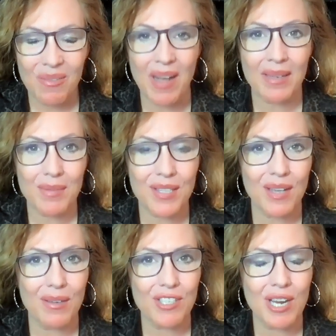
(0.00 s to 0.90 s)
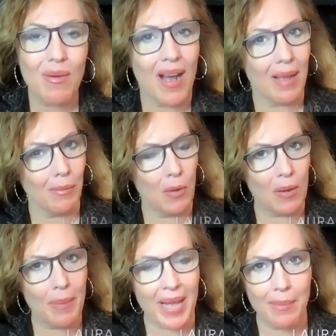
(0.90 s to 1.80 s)
Welcome to the O Show. I'm
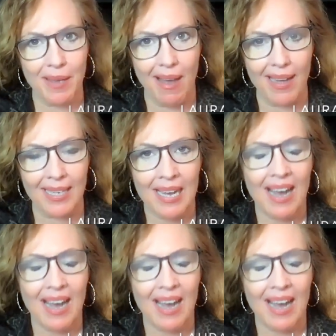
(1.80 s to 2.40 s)
Laura Babcock.